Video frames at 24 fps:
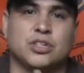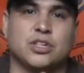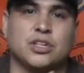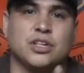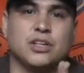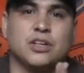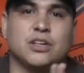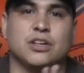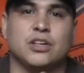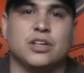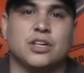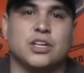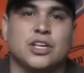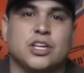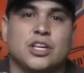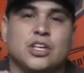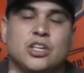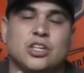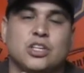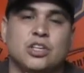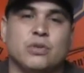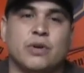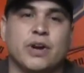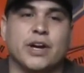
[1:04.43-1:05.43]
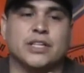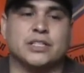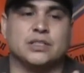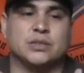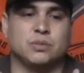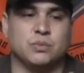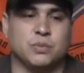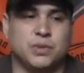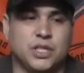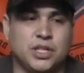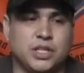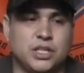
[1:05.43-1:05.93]
here. You asked
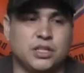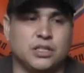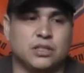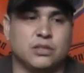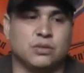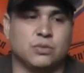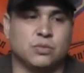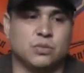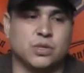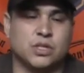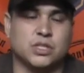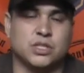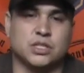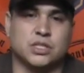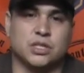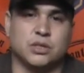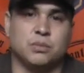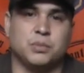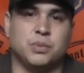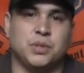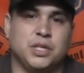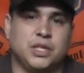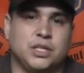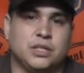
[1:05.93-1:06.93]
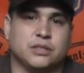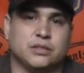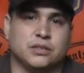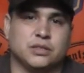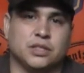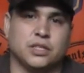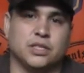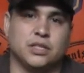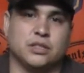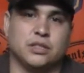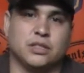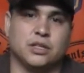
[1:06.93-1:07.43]
me, what is an MP?
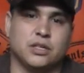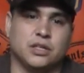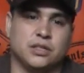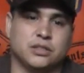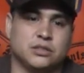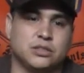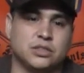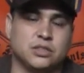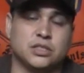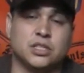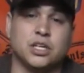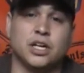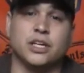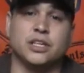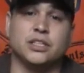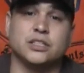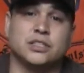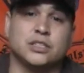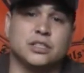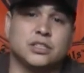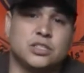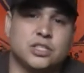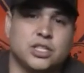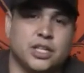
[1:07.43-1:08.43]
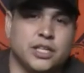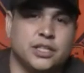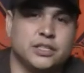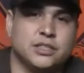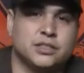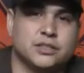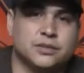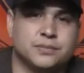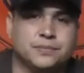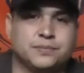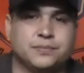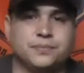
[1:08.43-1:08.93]
And just cutting to the
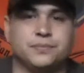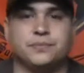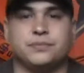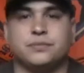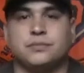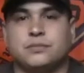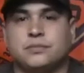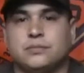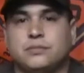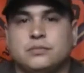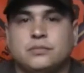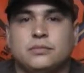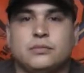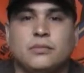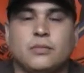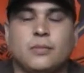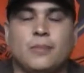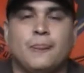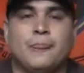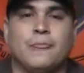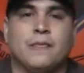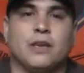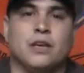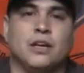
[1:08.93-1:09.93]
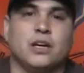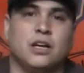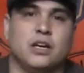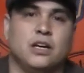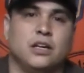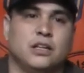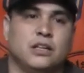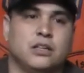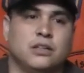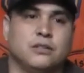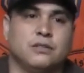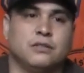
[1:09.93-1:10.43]
chase
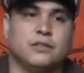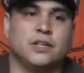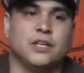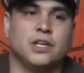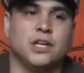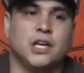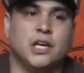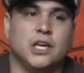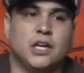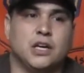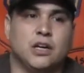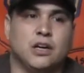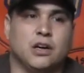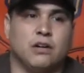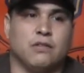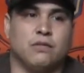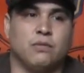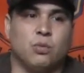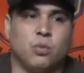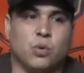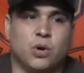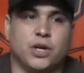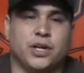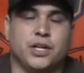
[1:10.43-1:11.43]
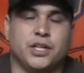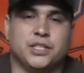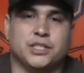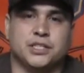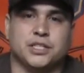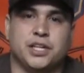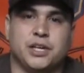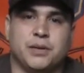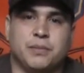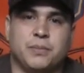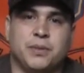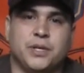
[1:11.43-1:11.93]
of what is an
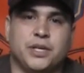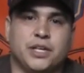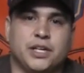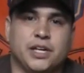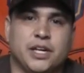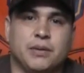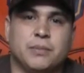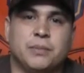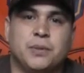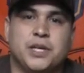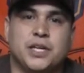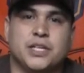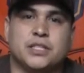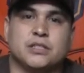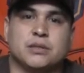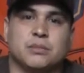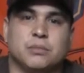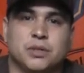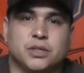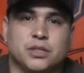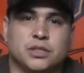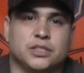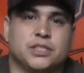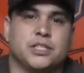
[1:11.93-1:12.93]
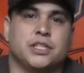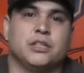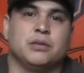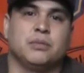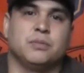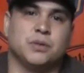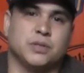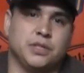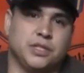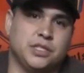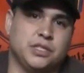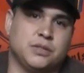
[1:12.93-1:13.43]
MP. An MP is a military
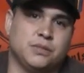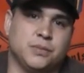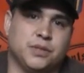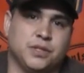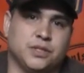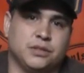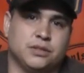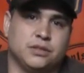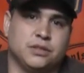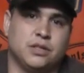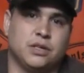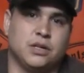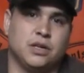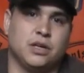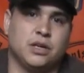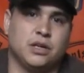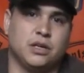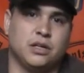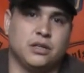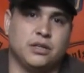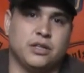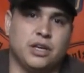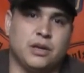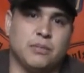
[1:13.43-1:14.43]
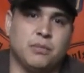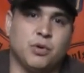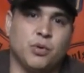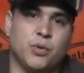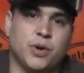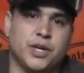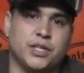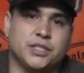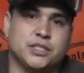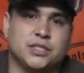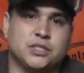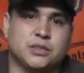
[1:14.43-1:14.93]
policeman. The
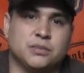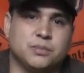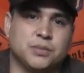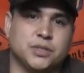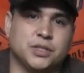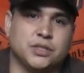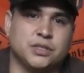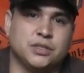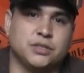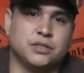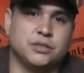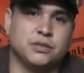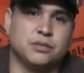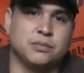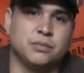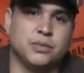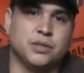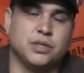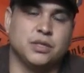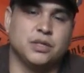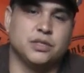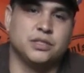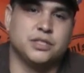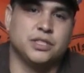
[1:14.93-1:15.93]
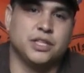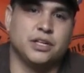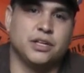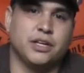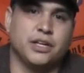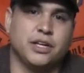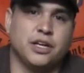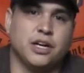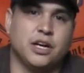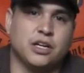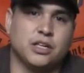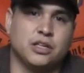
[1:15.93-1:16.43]
MOS is
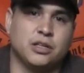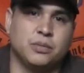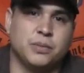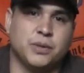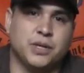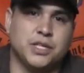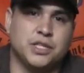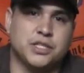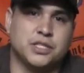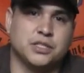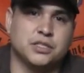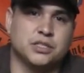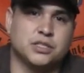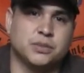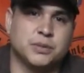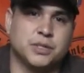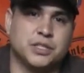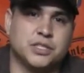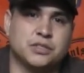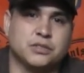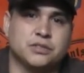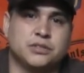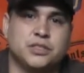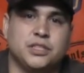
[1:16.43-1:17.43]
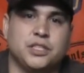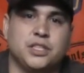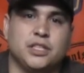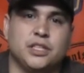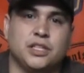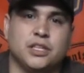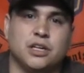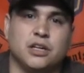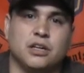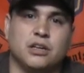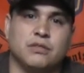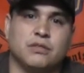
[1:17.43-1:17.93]
Military Occupation
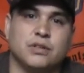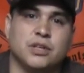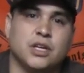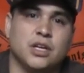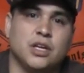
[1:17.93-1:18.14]
Specialty of